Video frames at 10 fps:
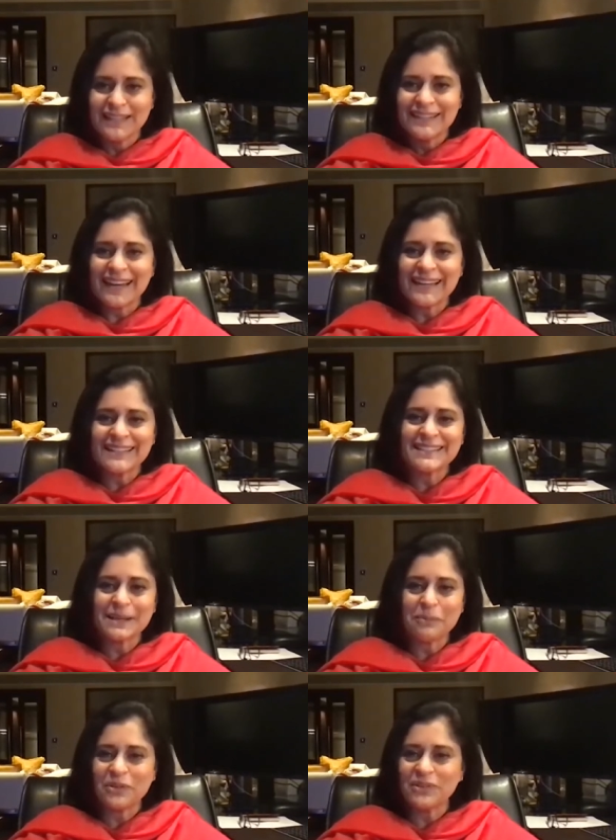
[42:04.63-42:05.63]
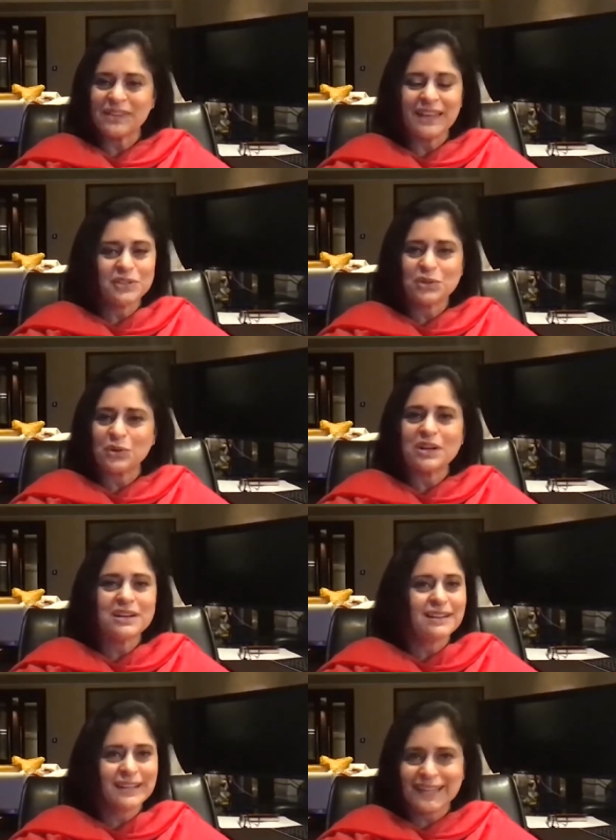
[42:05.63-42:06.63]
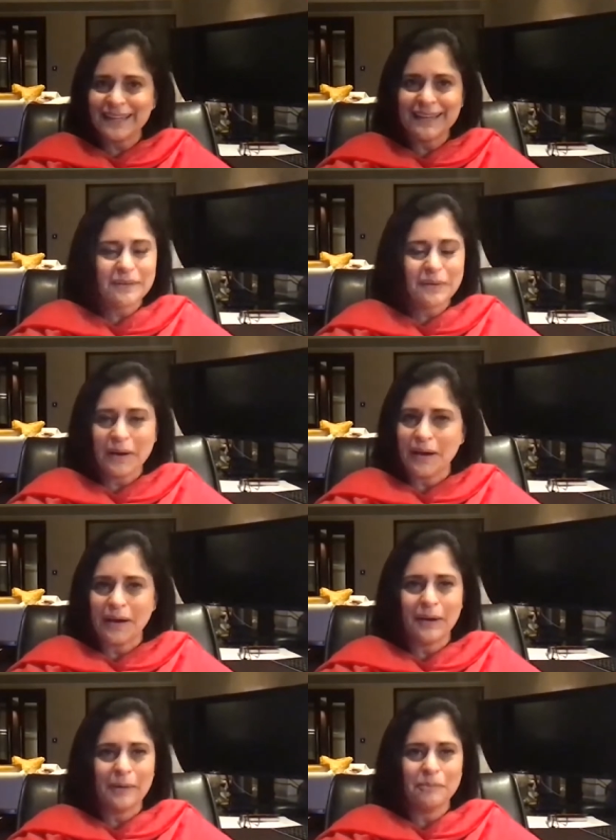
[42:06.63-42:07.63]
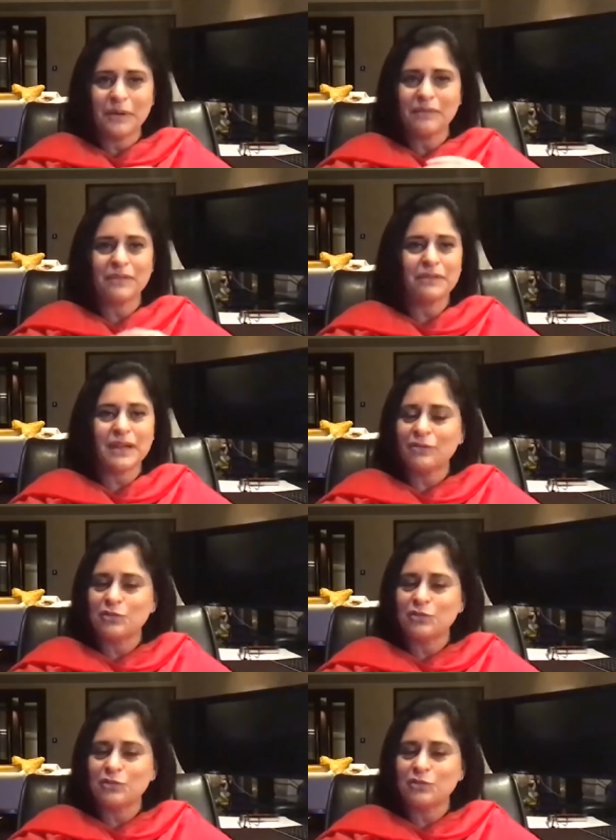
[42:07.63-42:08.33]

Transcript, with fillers: Tell us some of the extraordinary um,